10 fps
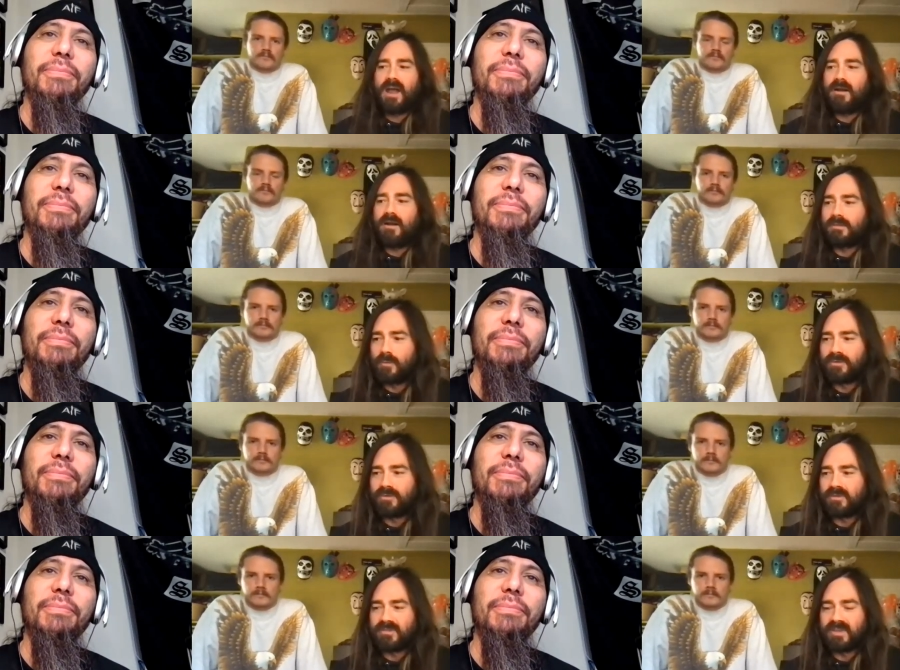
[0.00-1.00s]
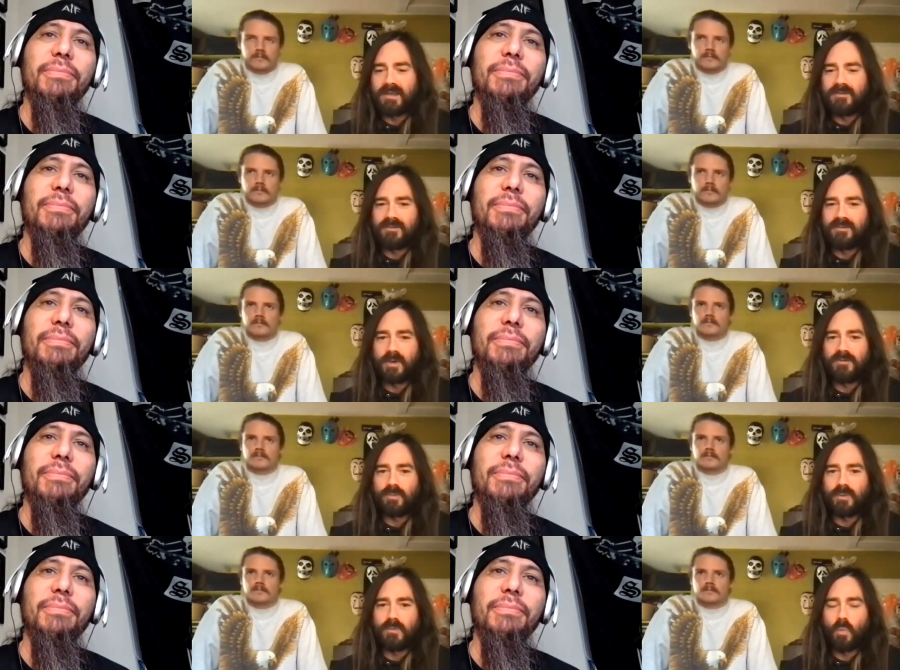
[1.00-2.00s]
Speaker 1: entire thing was insane
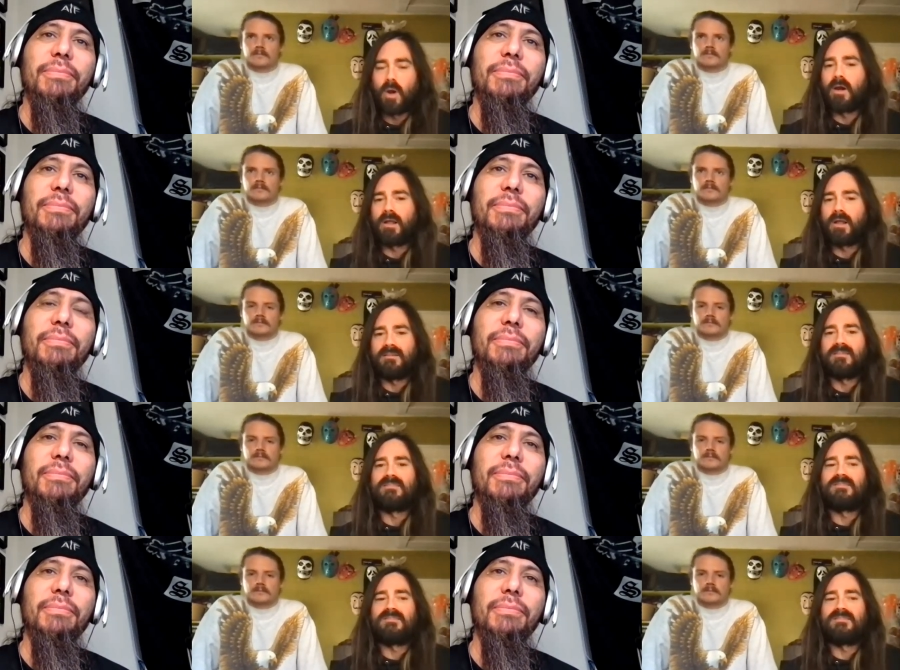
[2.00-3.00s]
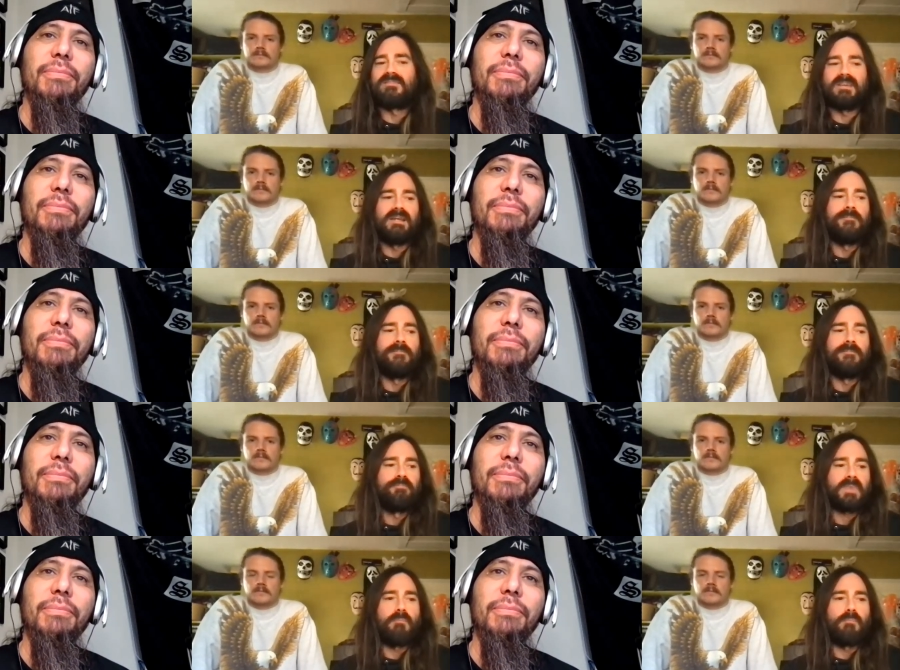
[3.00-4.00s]
just because we were getting to
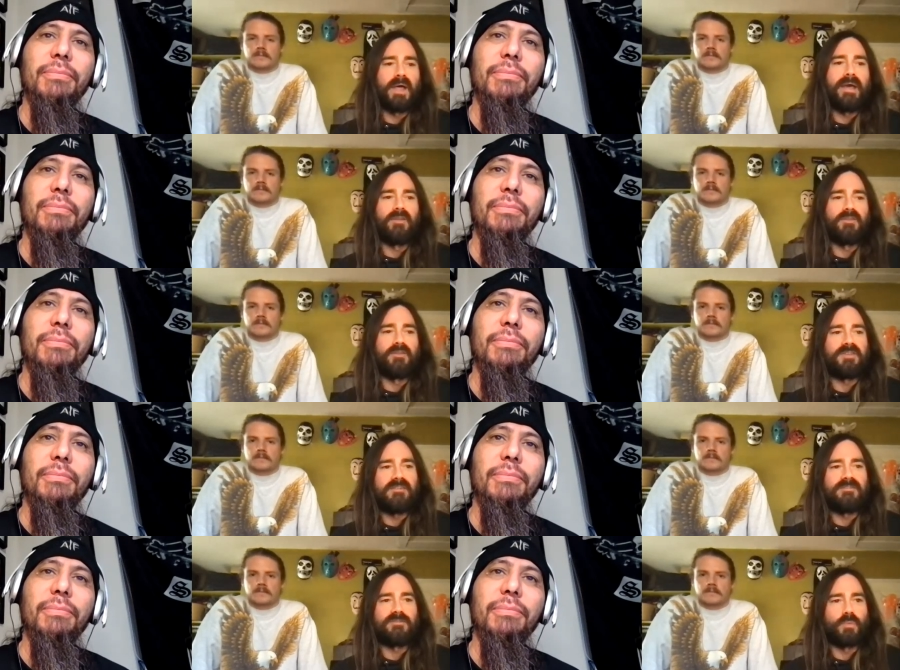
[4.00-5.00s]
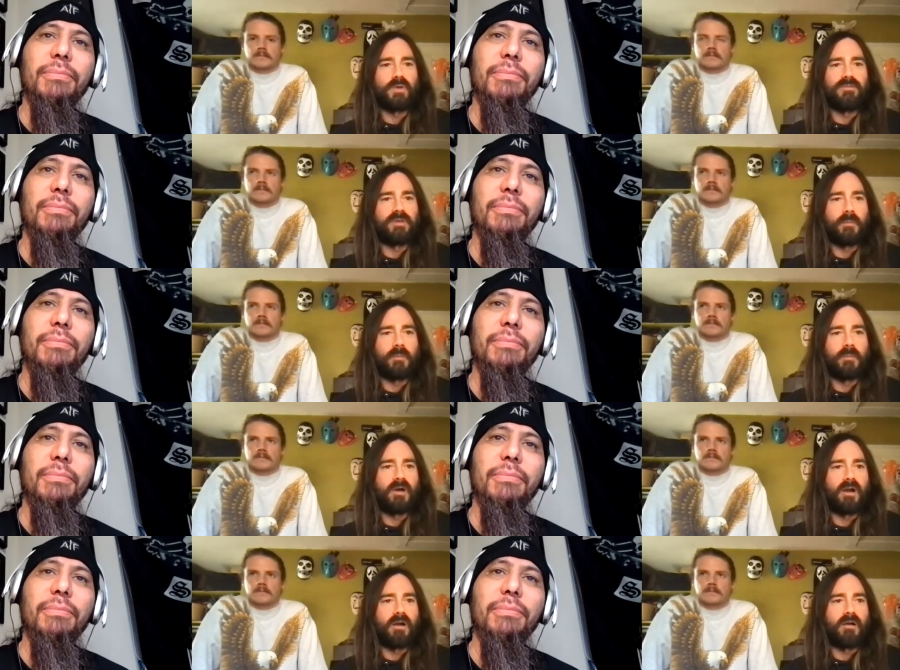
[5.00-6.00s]
see and play on stages with
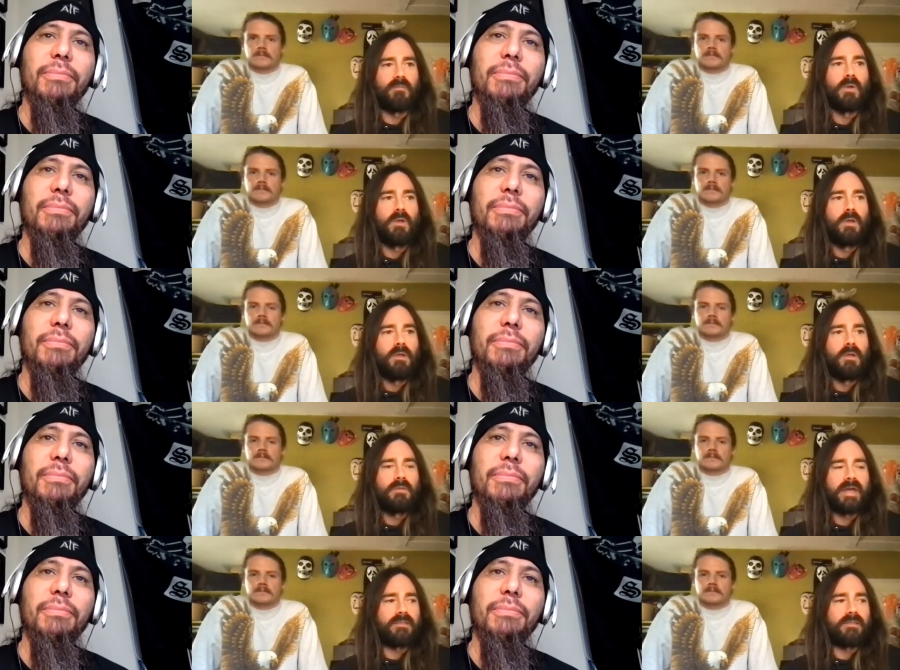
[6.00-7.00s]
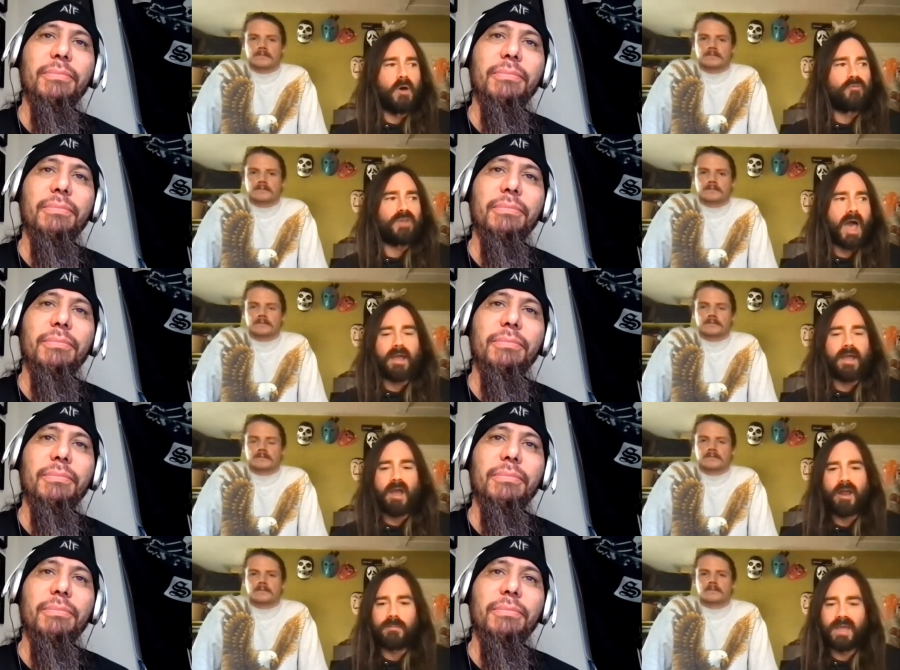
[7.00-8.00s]
some of our like the most
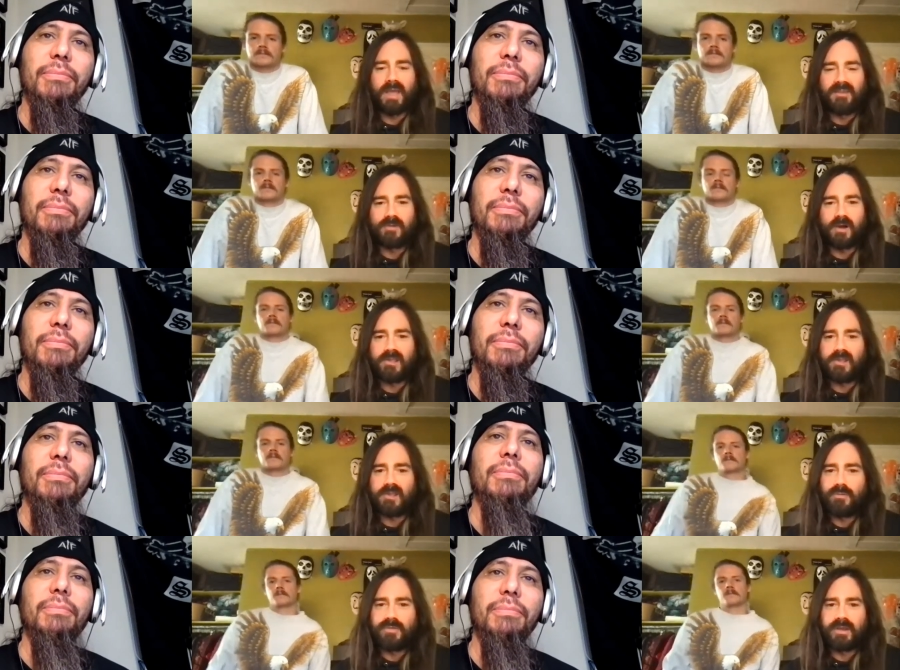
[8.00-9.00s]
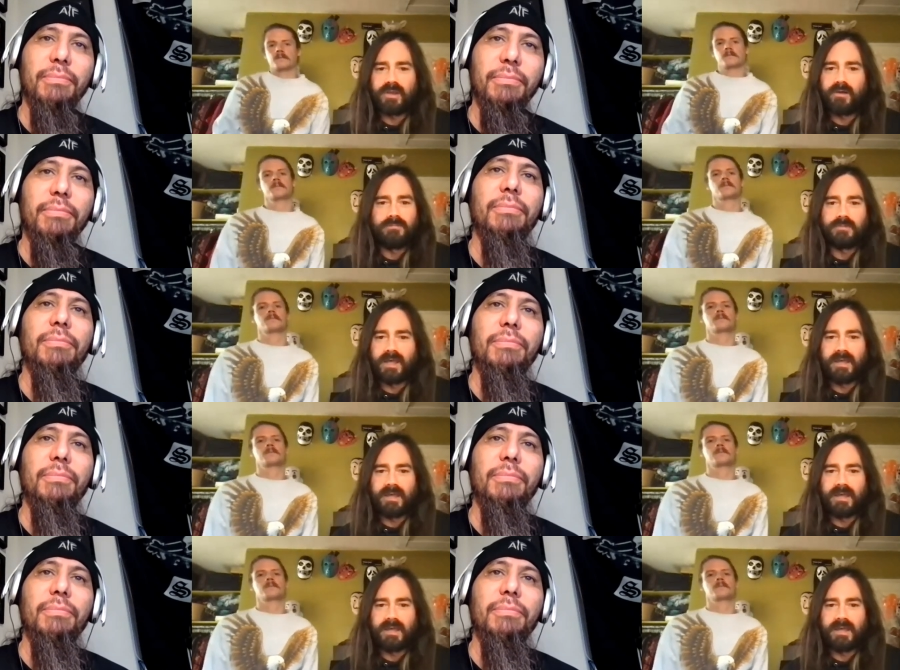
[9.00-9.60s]
iconic bands of our youth. You know,